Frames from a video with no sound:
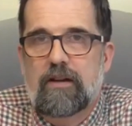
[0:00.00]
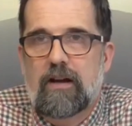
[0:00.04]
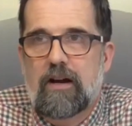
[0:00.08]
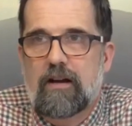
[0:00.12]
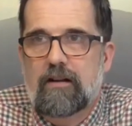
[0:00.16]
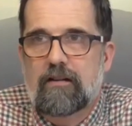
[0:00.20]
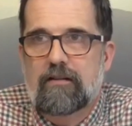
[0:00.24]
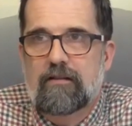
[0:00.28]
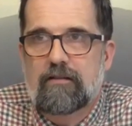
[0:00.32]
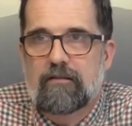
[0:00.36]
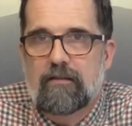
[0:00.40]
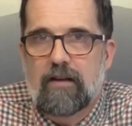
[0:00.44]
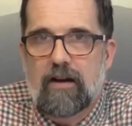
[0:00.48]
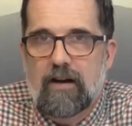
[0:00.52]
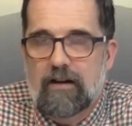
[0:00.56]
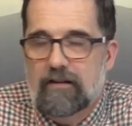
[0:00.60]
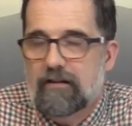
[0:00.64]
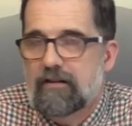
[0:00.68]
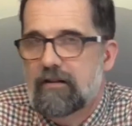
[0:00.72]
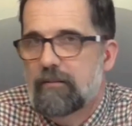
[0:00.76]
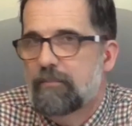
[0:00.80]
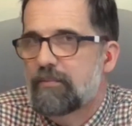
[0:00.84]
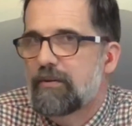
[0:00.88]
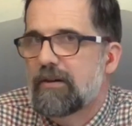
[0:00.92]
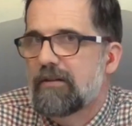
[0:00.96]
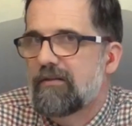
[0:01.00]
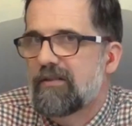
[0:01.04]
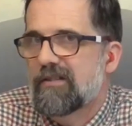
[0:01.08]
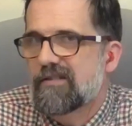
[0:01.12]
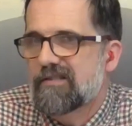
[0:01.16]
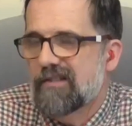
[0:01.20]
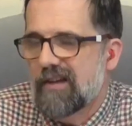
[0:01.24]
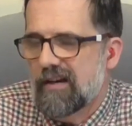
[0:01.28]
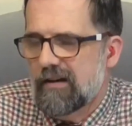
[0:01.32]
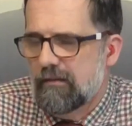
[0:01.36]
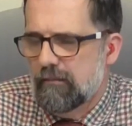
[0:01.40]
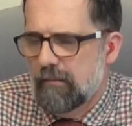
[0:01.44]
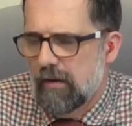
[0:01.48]
had in the previous
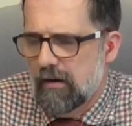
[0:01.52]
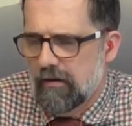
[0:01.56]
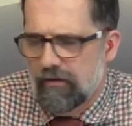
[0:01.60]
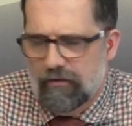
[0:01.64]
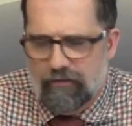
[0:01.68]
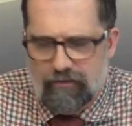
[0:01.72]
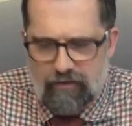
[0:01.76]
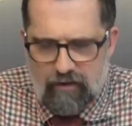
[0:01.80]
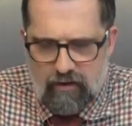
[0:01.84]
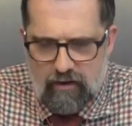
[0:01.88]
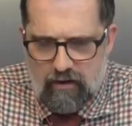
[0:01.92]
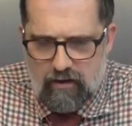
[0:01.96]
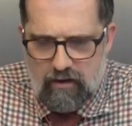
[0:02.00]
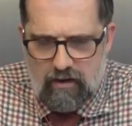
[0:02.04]
9 months.